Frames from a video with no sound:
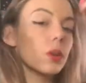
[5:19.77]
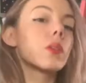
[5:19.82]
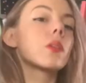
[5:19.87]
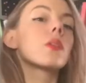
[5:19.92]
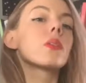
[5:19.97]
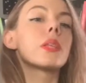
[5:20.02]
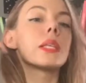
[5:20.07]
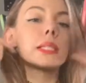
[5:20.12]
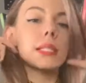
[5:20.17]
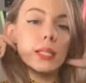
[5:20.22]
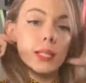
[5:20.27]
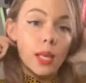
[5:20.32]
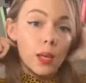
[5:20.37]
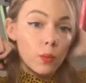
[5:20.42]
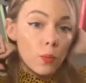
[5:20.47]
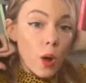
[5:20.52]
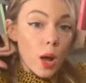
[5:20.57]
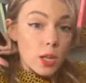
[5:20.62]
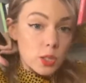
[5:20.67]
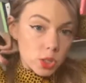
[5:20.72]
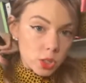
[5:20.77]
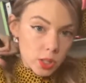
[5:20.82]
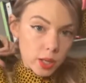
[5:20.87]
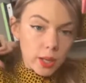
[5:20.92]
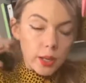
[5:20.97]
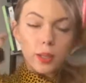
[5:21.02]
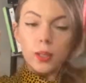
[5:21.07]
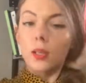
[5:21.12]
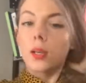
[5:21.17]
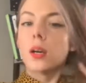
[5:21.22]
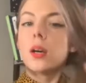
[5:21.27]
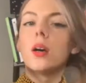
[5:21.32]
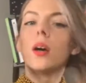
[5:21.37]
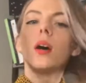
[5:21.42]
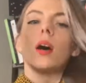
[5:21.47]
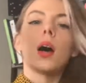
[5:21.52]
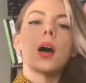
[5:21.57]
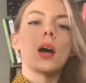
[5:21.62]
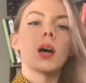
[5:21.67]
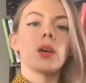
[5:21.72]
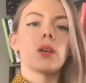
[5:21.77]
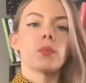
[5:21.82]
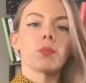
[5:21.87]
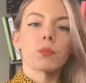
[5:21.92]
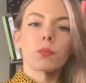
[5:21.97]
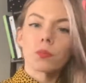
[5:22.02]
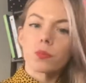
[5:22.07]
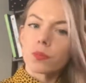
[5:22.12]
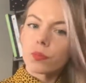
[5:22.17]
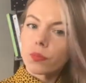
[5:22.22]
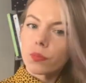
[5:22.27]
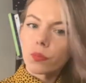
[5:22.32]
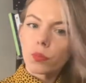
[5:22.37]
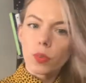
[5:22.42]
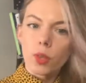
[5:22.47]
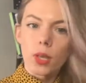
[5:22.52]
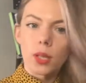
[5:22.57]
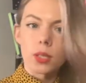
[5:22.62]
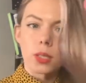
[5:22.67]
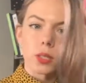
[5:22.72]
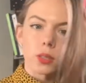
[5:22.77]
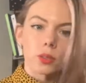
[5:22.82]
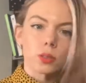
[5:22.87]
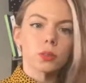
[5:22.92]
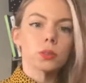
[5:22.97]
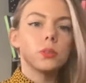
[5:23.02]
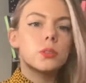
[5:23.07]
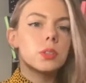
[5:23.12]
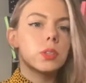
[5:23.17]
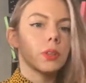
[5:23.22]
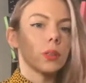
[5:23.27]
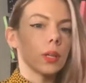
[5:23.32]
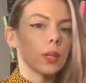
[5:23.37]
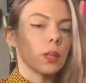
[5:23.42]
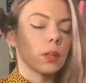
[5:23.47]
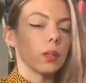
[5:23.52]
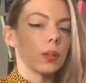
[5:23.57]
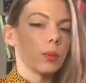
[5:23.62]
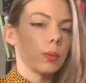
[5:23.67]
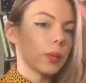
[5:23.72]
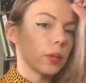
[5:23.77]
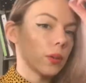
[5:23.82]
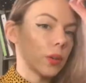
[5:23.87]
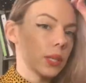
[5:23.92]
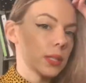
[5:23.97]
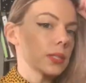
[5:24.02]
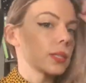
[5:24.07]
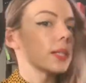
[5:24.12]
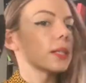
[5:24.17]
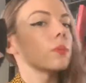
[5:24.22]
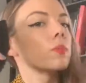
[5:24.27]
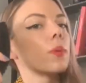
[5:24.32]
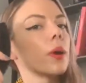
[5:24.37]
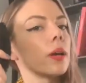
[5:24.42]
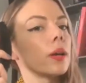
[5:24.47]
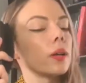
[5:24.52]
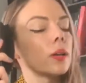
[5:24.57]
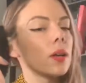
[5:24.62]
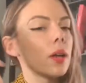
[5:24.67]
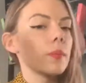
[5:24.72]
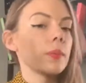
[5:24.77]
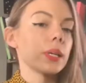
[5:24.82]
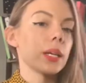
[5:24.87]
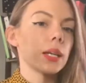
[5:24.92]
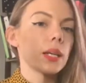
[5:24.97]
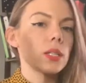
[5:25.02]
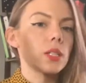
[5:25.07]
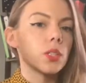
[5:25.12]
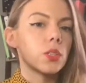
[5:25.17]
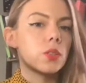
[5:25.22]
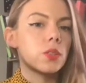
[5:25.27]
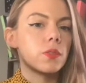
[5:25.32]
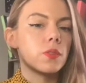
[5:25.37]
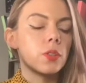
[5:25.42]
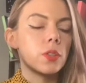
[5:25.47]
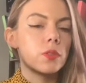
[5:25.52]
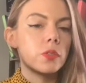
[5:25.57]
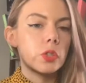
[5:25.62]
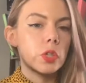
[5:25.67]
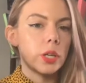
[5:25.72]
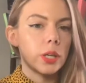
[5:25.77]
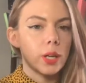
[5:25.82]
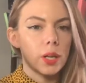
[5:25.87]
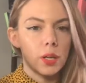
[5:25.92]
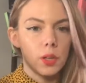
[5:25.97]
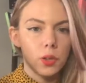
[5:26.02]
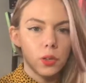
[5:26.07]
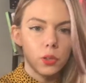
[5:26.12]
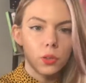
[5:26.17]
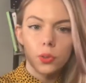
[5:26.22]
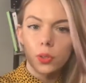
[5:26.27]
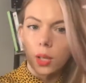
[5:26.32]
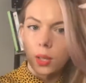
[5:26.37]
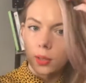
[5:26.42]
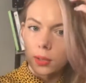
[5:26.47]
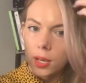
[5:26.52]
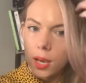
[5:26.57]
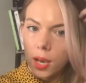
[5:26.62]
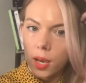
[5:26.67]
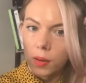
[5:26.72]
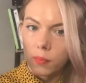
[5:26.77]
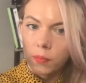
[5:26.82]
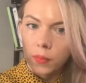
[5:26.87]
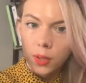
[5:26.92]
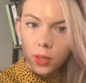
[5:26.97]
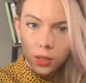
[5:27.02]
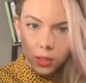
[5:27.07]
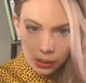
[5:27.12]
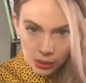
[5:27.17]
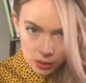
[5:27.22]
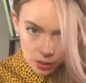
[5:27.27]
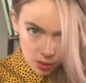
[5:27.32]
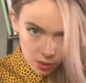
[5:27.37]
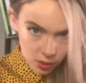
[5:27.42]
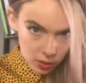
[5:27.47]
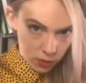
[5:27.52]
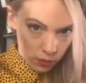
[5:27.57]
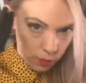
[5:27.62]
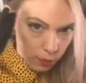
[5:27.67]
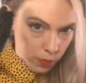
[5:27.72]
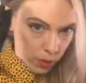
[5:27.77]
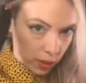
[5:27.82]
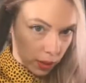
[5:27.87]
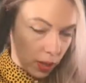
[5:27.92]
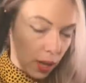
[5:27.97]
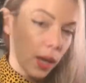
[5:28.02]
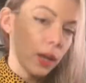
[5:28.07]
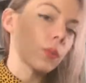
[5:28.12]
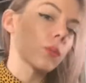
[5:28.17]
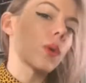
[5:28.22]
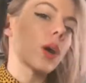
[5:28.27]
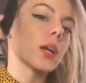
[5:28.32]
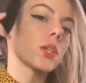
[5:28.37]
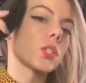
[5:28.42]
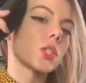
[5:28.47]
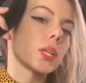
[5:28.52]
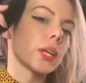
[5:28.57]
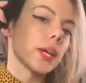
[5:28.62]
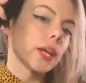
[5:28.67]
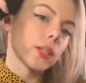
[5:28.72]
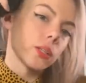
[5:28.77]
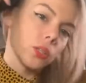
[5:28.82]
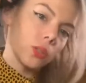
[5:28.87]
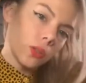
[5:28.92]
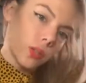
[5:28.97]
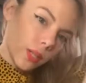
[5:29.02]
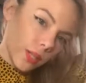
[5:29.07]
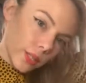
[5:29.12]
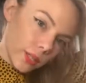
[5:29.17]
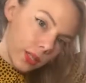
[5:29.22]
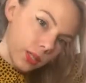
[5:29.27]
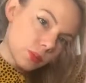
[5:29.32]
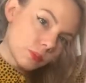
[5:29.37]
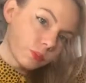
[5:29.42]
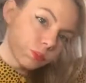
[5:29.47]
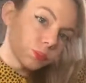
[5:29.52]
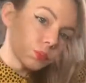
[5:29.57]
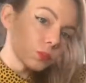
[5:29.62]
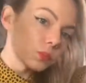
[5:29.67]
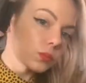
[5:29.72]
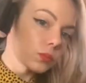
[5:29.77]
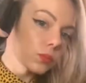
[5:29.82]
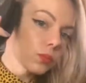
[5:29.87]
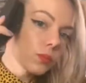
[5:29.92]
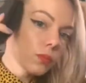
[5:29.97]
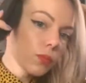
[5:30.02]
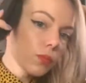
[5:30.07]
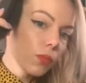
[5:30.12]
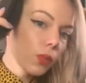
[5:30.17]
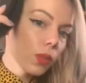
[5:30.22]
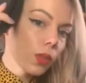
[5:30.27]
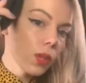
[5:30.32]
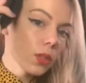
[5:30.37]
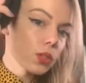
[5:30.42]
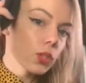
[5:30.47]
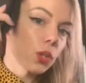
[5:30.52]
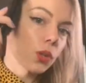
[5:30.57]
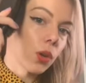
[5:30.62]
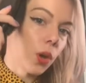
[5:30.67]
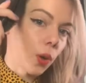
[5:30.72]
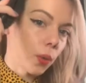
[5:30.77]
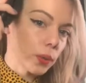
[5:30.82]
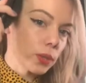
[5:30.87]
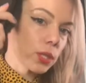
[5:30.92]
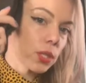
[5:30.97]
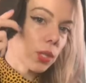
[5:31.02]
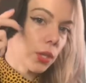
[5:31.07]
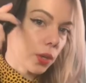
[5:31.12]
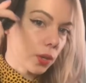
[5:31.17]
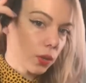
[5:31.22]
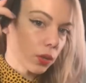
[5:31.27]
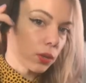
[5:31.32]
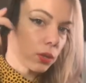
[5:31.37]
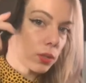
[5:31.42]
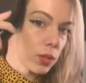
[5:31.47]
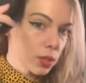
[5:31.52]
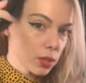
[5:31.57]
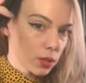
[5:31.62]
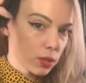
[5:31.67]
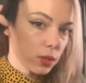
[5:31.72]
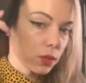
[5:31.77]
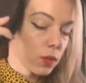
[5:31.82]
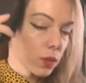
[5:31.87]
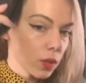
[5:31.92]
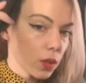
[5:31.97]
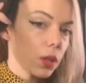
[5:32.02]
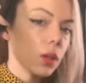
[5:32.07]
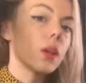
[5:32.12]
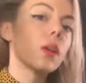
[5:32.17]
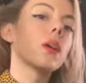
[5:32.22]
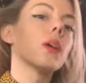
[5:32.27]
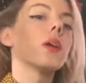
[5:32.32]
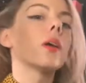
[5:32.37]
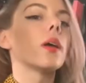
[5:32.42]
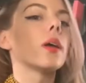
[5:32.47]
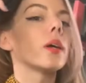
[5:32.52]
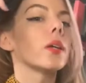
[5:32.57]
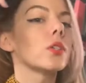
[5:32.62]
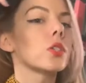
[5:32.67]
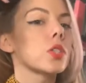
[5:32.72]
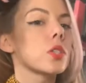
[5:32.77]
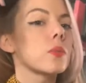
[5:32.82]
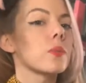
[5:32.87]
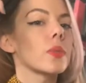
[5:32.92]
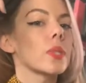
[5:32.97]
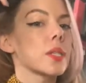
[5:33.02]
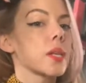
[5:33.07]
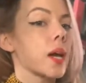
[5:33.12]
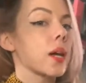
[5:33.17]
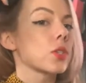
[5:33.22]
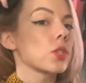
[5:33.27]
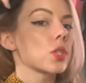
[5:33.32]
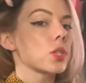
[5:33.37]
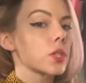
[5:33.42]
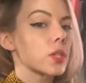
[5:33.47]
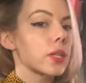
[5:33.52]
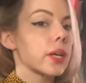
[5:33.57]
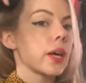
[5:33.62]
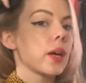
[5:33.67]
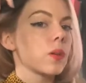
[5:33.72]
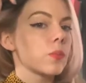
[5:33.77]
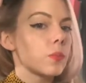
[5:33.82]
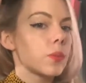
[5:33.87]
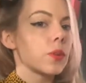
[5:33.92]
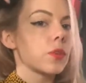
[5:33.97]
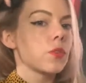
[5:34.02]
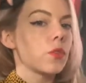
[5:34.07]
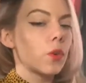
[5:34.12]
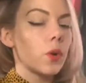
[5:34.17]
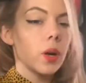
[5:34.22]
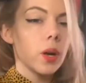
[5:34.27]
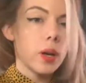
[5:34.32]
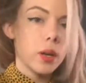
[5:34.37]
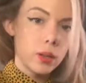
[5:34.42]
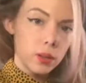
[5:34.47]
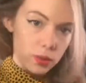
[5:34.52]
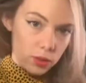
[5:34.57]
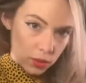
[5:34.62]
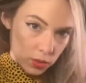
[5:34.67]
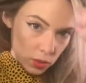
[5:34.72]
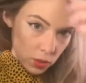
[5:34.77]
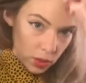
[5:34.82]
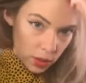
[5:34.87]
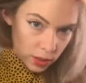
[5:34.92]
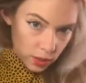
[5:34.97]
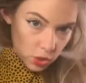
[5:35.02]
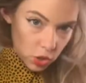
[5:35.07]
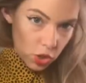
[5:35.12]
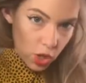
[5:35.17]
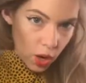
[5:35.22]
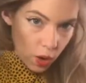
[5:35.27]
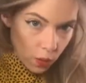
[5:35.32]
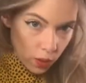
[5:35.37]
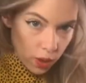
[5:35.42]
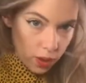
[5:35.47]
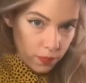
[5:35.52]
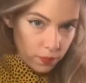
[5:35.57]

this is on wash day, because you'll get a little bit crazy. But I mean, I guess if you have straight hair, you could do it all the time. But on wash day, I do this. So go in circles and just massage your scalp before you get in the shower.